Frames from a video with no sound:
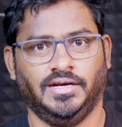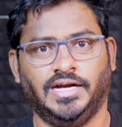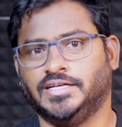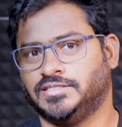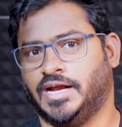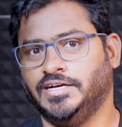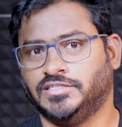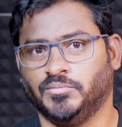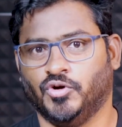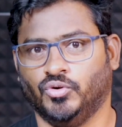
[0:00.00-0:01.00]
Let us write
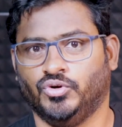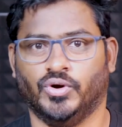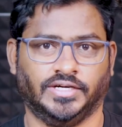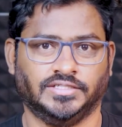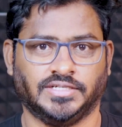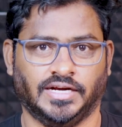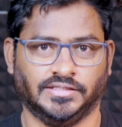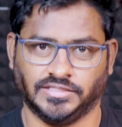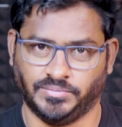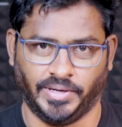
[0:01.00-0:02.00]
some code to
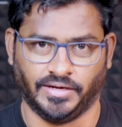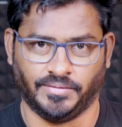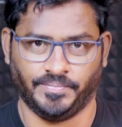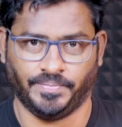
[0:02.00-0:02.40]
understand this better.